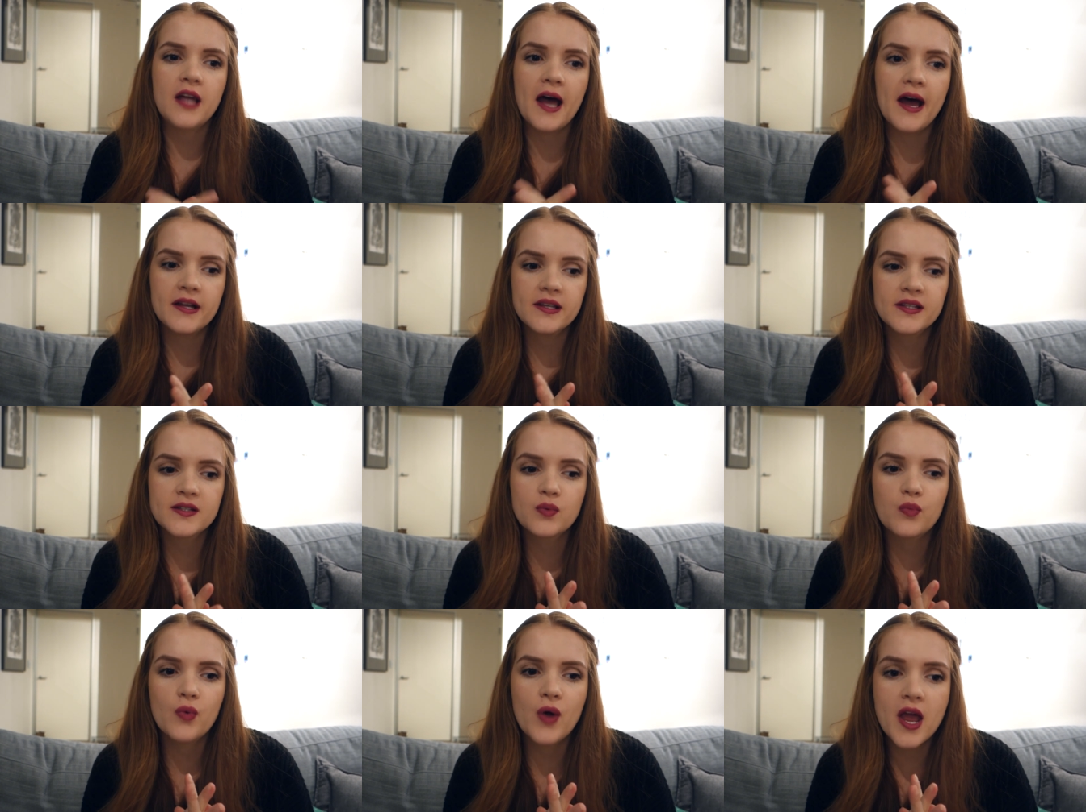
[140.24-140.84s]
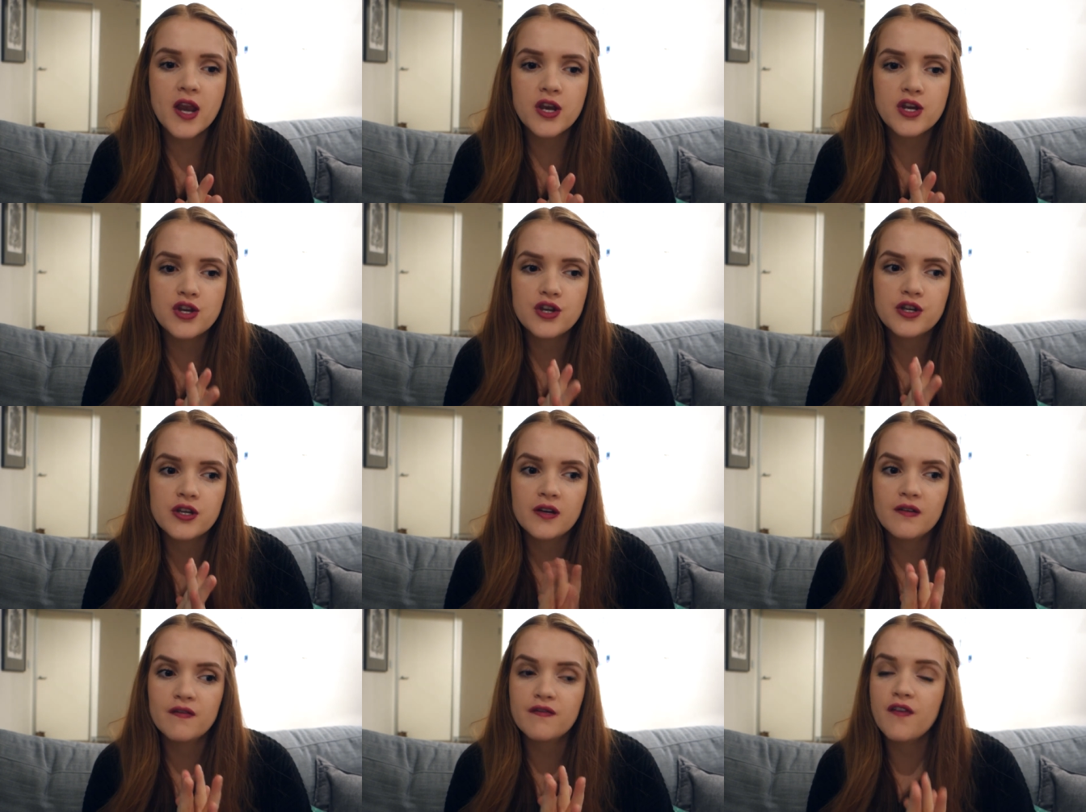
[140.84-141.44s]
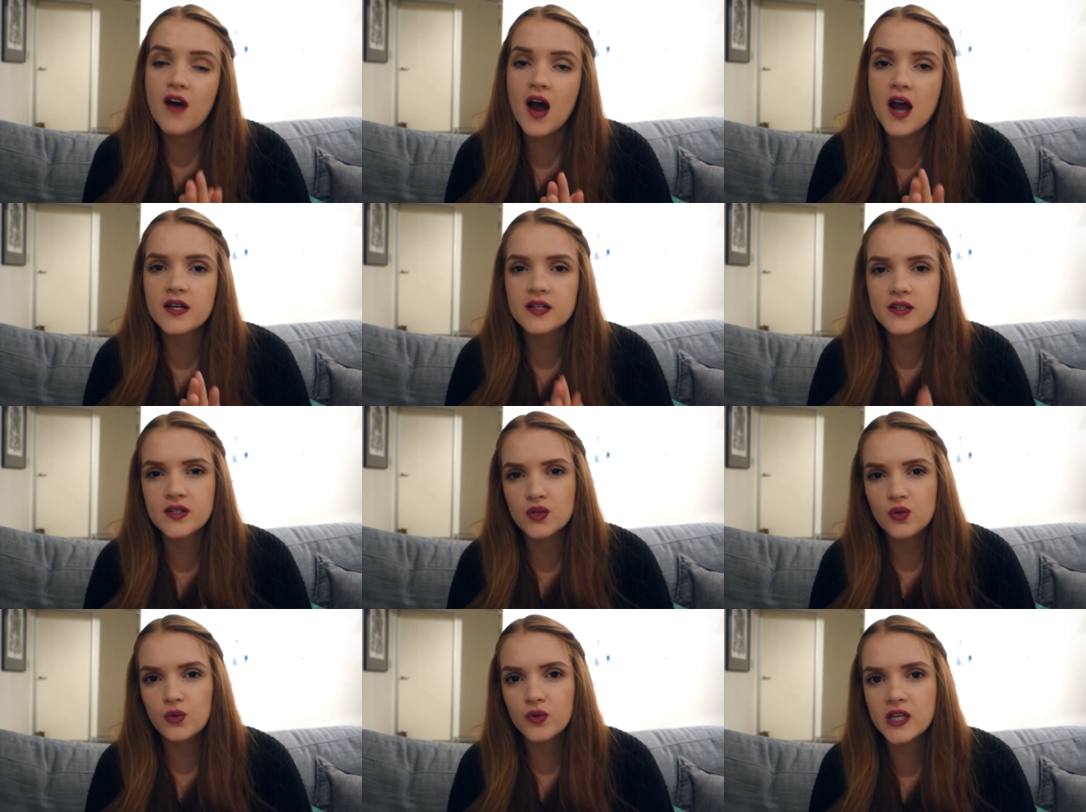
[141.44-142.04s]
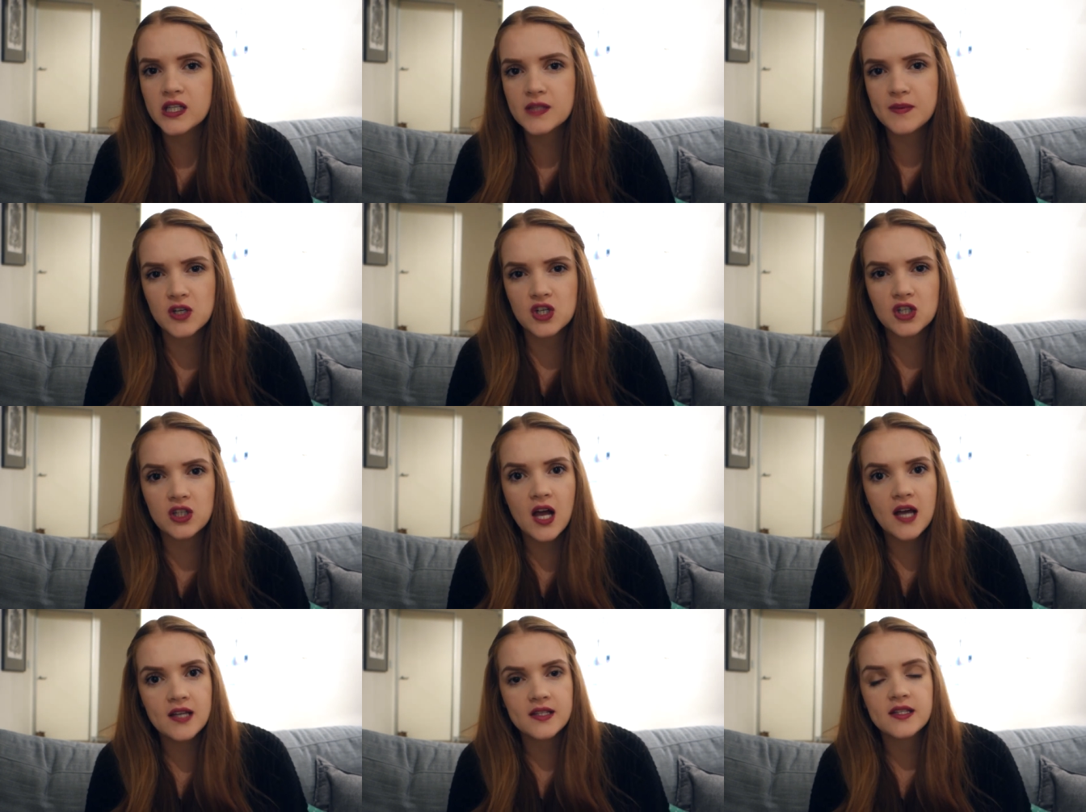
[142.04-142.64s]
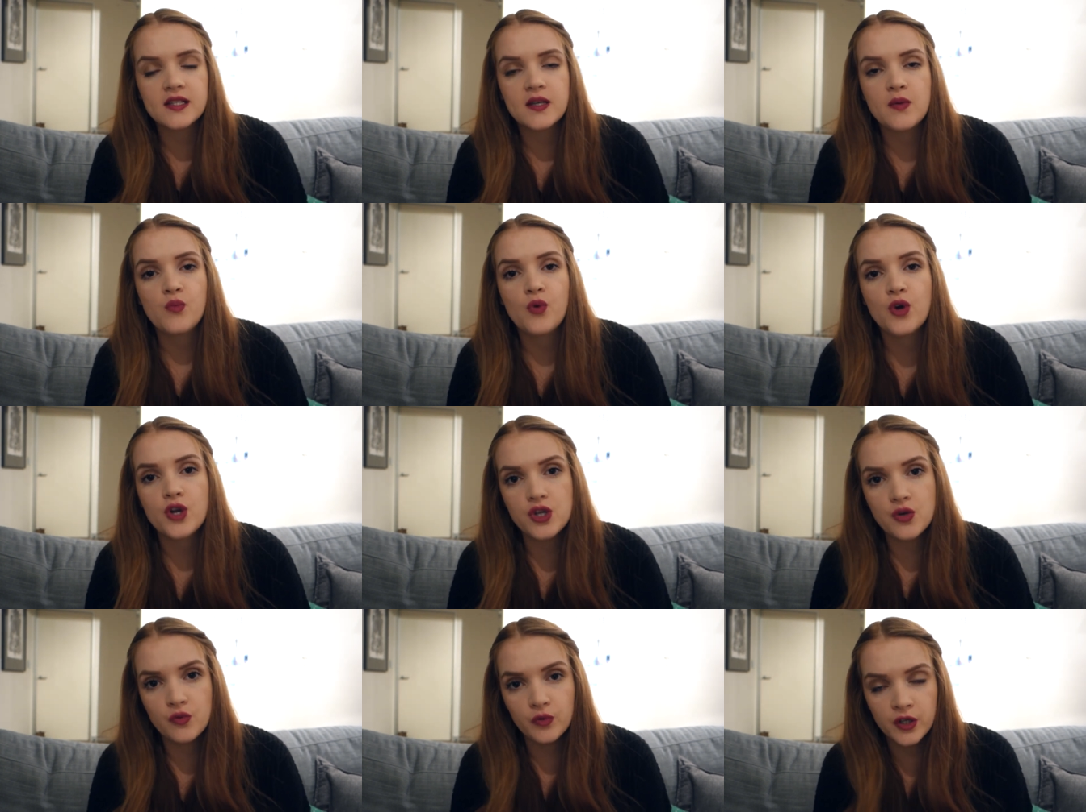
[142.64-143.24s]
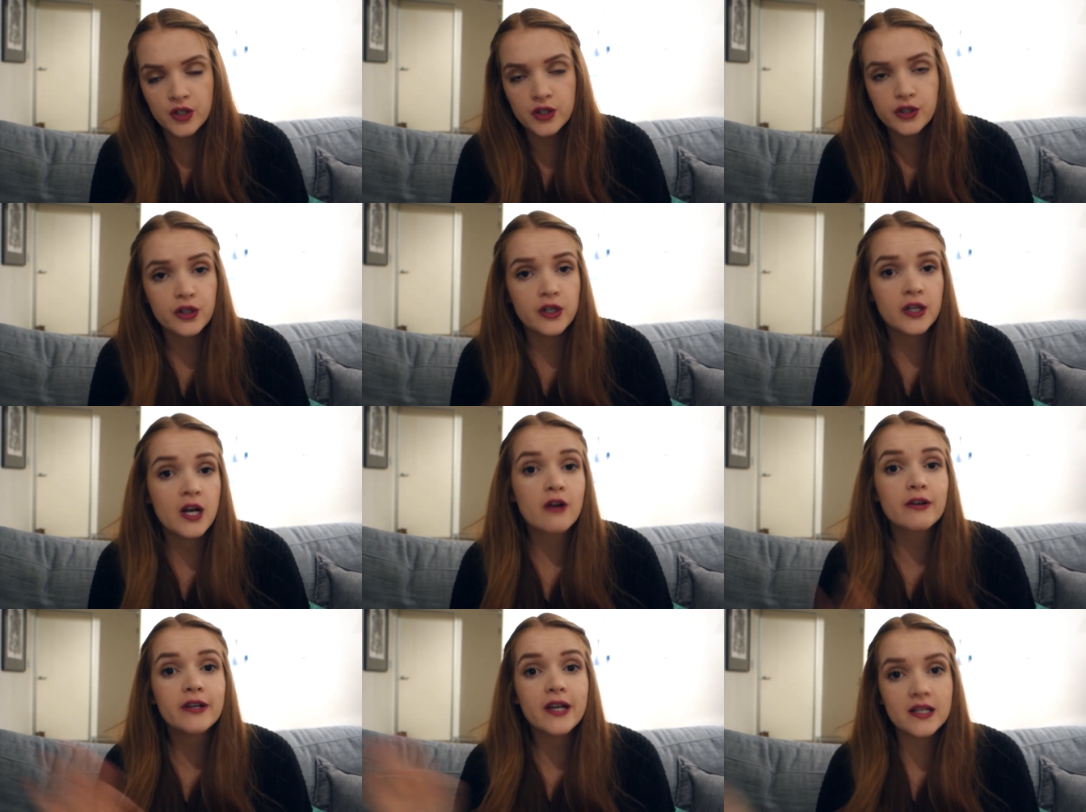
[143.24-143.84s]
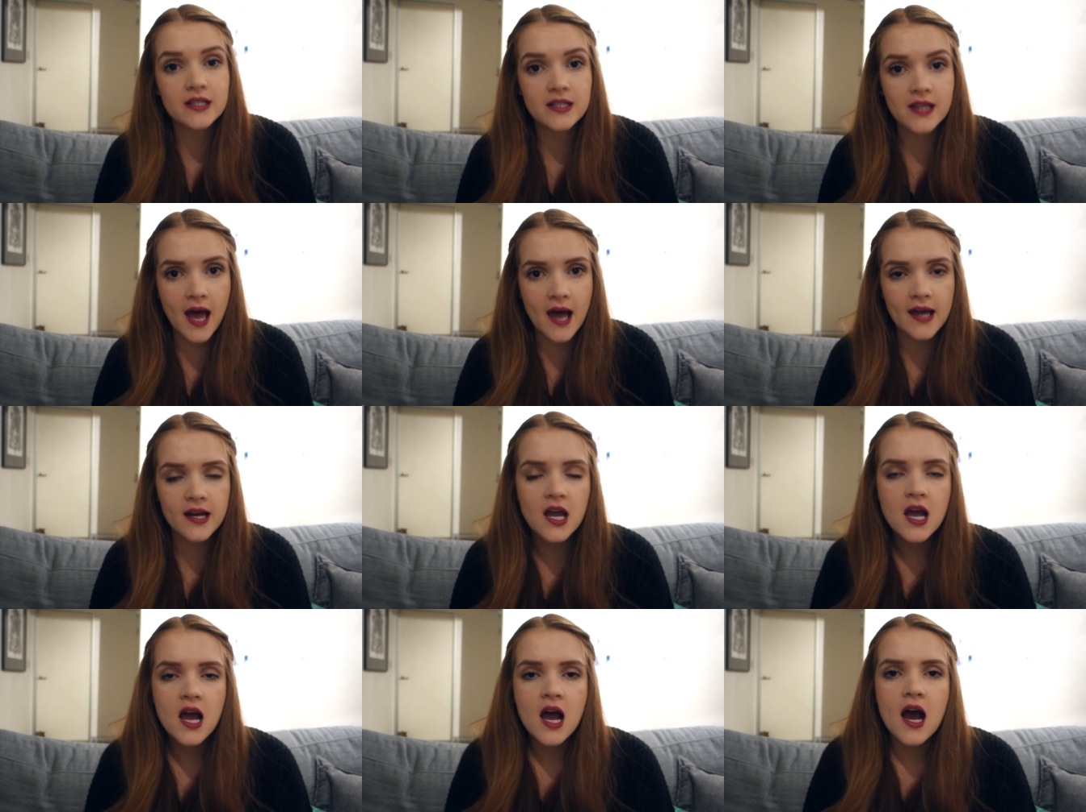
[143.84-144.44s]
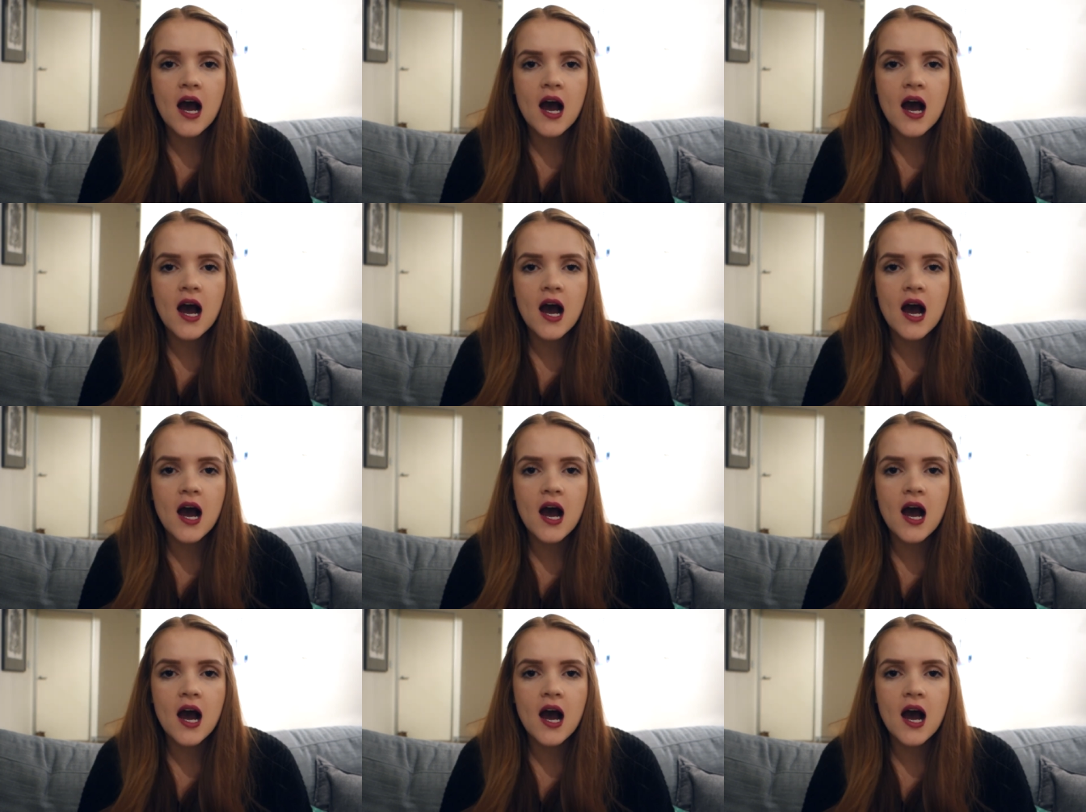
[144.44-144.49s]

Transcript: that's when you can find a school that specializes in what you want to do and I'll get to that.